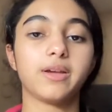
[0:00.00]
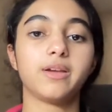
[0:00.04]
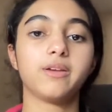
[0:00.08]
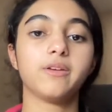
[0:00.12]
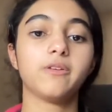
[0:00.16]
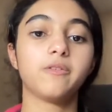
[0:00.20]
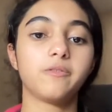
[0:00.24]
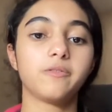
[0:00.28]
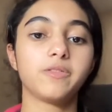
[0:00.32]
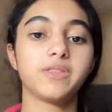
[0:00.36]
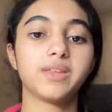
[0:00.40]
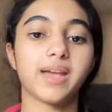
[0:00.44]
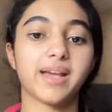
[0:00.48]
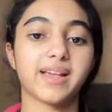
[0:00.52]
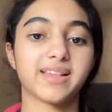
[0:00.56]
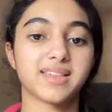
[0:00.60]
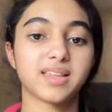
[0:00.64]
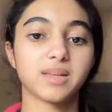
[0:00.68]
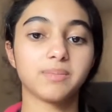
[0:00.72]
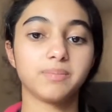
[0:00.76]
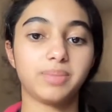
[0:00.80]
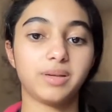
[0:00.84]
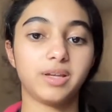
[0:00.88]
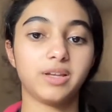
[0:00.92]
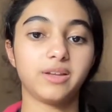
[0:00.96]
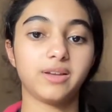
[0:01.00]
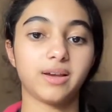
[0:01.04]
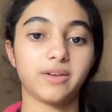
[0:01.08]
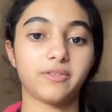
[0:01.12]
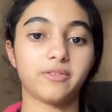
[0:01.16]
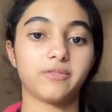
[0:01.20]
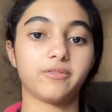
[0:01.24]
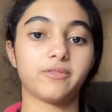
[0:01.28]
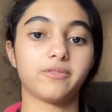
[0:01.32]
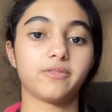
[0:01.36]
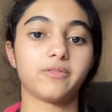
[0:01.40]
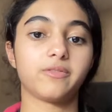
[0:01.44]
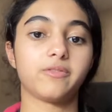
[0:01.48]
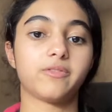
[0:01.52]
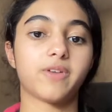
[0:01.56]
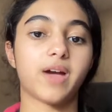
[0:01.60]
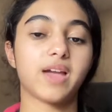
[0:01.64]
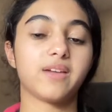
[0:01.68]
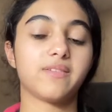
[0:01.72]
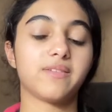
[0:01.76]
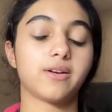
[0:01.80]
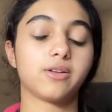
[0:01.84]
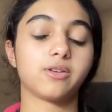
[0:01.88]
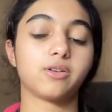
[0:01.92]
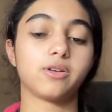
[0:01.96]
if the S&P
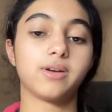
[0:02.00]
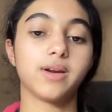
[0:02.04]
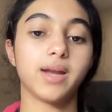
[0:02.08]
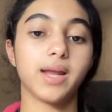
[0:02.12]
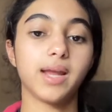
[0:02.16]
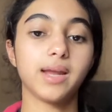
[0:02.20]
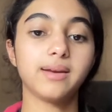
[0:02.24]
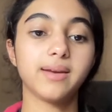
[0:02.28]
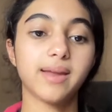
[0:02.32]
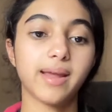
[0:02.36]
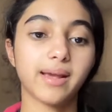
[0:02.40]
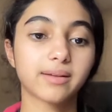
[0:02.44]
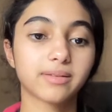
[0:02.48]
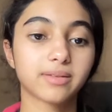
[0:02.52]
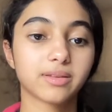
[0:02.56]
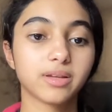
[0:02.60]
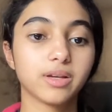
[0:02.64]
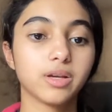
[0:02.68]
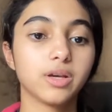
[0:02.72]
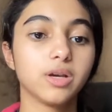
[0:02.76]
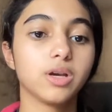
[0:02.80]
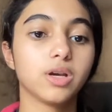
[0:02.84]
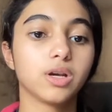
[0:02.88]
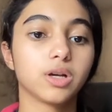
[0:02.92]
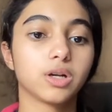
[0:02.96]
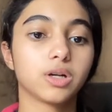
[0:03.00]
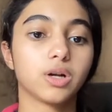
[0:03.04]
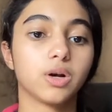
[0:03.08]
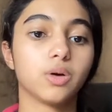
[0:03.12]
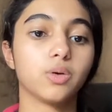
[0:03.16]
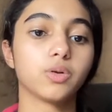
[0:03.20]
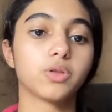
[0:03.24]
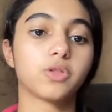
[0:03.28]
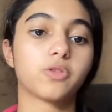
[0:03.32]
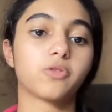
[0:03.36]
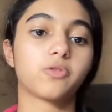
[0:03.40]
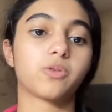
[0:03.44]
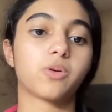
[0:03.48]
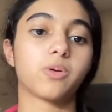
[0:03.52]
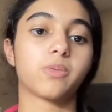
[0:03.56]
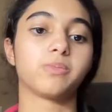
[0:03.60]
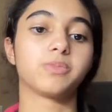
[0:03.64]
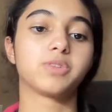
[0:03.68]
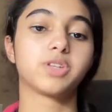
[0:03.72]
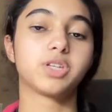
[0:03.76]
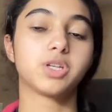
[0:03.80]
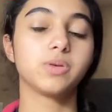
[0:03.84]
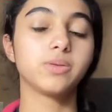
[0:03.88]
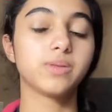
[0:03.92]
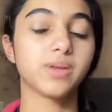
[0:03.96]
500 index goes
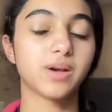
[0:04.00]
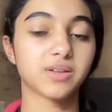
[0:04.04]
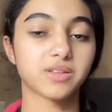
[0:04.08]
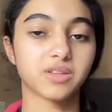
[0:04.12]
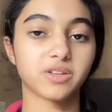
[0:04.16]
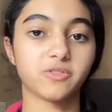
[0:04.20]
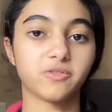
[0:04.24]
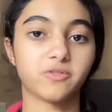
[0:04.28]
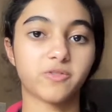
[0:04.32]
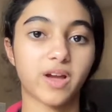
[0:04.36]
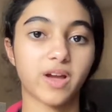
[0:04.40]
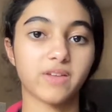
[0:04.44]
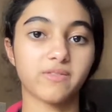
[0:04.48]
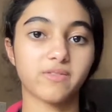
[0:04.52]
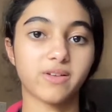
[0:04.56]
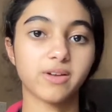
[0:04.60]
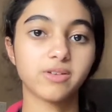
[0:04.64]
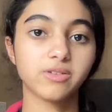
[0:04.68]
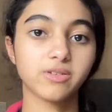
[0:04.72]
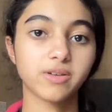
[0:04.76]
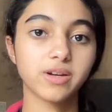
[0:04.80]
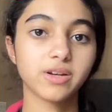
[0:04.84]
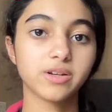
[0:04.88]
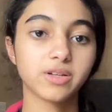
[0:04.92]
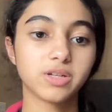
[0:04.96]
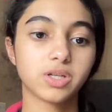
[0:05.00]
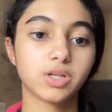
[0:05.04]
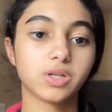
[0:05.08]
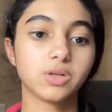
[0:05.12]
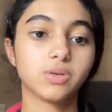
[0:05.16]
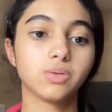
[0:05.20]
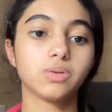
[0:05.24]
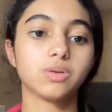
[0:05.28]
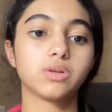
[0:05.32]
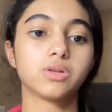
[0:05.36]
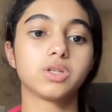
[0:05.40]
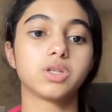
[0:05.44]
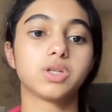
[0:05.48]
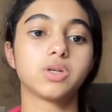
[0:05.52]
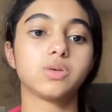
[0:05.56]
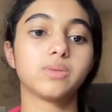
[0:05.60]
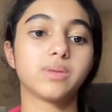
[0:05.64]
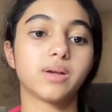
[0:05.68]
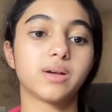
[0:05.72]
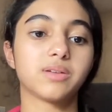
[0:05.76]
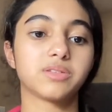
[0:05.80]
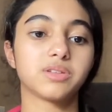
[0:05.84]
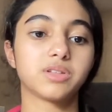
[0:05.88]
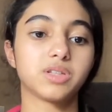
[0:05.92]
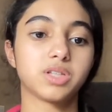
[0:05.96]
from 2,500 to
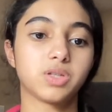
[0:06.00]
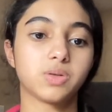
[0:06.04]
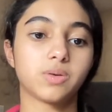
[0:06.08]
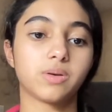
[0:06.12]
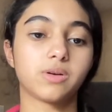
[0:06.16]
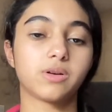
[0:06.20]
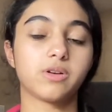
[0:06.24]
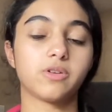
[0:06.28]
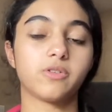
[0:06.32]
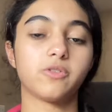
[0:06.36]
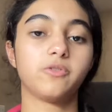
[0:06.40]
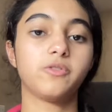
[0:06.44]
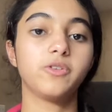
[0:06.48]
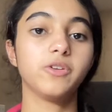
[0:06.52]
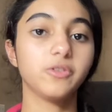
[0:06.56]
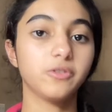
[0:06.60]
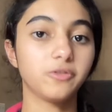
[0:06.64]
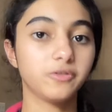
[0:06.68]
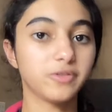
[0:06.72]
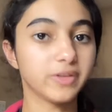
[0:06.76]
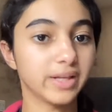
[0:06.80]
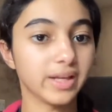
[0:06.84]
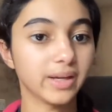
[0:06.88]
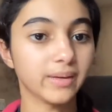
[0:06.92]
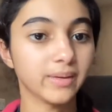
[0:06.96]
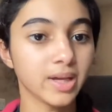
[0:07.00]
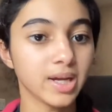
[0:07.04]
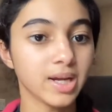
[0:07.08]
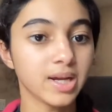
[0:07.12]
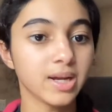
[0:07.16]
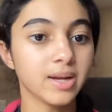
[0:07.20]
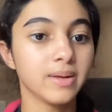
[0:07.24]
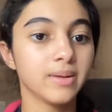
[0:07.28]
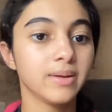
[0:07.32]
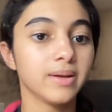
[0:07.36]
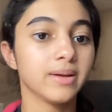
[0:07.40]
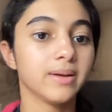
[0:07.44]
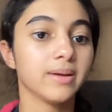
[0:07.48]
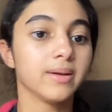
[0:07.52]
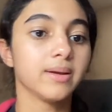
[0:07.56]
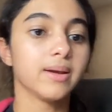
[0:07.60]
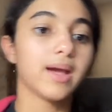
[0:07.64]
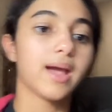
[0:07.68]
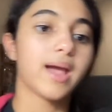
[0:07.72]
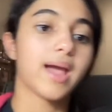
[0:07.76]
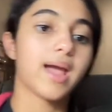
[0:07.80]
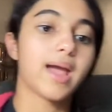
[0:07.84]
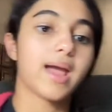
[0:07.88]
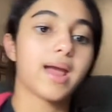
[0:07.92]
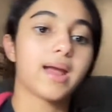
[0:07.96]
2,250,
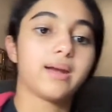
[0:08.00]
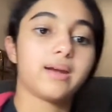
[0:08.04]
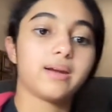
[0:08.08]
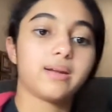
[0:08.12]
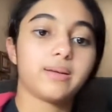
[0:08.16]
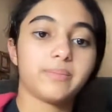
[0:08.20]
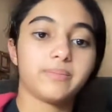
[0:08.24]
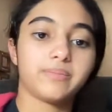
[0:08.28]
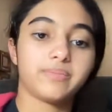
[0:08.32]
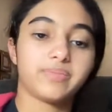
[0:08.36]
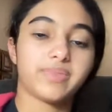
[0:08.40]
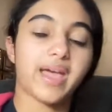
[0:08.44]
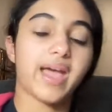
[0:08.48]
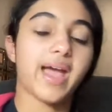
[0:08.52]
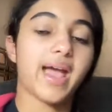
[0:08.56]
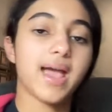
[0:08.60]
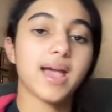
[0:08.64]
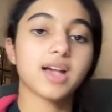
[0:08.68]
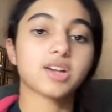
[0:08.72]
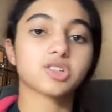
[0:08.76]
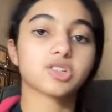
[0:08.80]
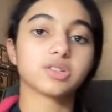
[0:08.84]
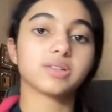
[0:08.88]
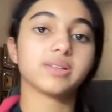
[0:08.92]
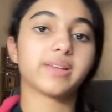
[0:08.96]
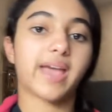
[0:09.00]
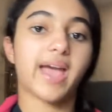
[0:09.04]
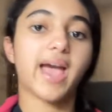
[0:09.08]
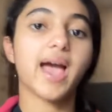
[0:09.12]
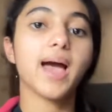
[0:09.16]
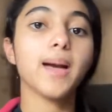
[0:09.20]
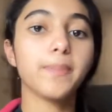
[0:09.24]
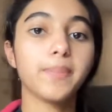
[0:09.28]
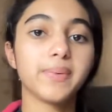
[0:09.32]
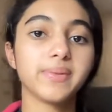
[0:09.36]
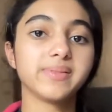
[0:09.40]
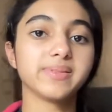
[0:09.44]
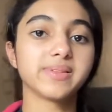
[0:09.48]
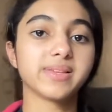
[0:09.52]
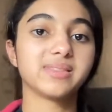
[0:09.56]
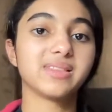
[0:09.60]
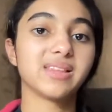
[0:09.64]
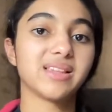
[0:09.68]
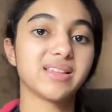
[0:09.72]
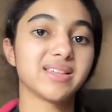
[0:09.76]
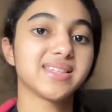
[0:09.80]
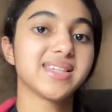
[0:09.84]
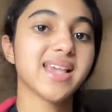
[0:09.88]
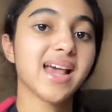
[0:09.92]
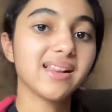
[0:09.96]
and that actually happens
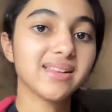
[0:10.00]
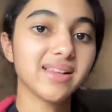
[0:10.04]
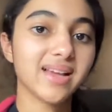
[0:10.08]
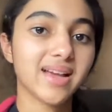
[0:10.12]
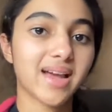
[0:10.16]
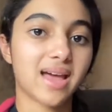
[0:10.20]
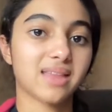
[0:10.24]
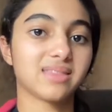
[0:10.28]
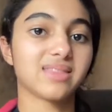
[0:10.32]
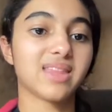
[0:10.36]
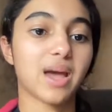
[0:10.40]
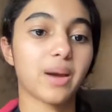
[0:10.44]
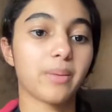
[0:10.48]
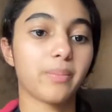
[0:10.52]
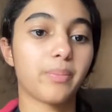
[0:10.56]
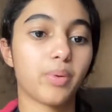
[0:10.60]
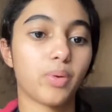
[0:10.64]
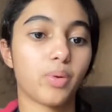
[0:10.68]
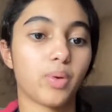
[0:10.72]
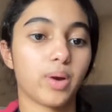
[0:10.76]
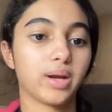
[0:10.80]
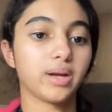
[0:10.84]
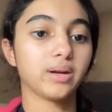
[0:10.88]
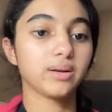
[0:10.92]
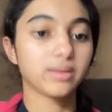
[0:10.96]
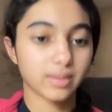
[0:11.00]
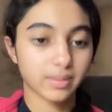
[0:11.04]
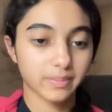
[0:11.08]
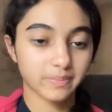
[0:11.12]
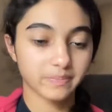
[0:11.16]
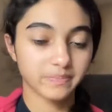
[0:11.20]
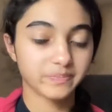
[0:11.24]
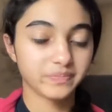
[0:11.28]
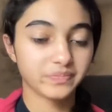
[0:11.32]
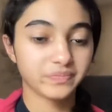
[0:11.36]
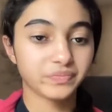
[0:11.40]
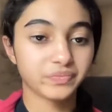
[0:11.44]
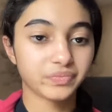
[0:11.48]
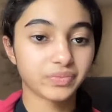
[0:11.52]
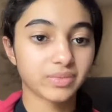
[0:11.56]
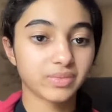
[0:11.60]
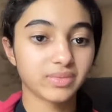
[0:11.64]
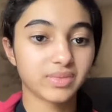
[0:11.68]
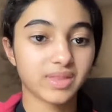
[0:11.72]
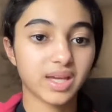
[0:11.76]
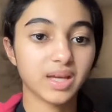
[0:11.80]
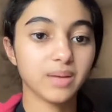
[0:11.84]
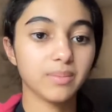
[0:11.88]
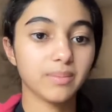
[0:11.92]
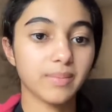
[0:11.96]
and they sell it at that point,
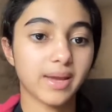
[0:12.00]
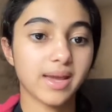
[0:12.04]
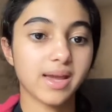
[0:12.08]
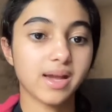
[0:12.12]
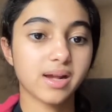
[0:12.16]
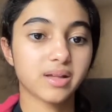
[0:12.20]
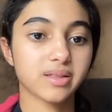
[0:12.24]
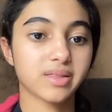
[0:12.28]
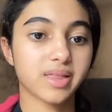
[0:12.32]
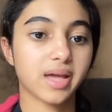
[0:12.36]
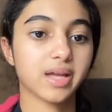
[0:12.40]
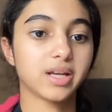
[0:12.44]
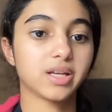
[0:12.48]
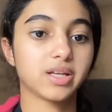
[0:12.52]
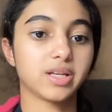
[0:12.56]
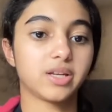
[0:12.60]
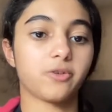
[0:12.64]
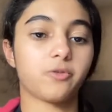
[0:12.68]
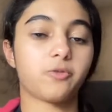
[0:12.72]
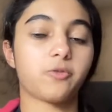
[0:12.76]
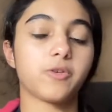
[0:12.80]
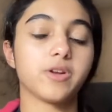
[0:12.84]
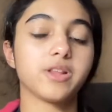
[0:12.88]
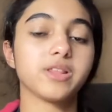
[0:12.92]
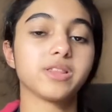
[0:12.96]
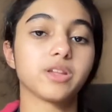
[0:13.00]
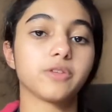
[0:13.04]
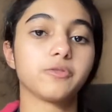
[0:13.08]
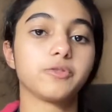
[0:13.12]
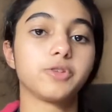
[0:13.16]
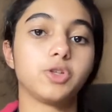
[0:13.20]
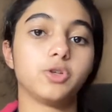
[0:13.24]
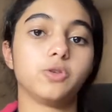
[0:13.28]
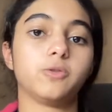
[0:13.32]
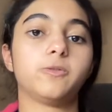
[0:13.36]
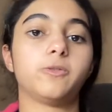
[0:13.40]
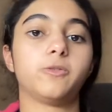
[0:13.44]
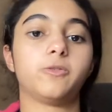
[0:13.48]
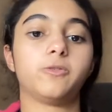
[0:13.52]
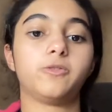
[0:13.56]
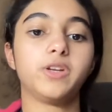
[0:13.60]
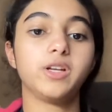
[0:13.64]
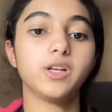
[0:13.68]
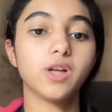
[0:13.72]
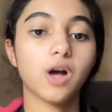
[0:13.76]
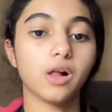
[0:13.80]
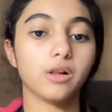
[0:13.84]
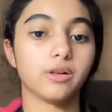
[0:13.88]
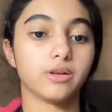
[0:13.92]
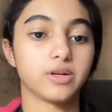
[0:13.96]
they make that difference of
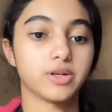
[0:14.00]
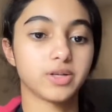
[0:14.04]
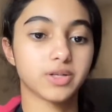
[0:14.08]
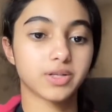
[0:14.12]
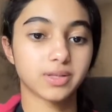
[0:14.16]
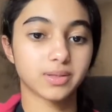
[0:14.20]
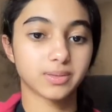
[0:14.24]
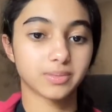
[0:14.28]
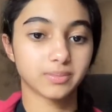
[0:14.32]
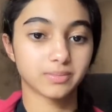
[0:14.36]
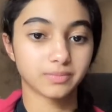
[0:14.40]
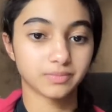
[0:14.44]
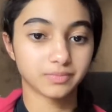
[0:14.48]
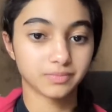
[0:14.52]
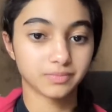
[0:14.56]
$250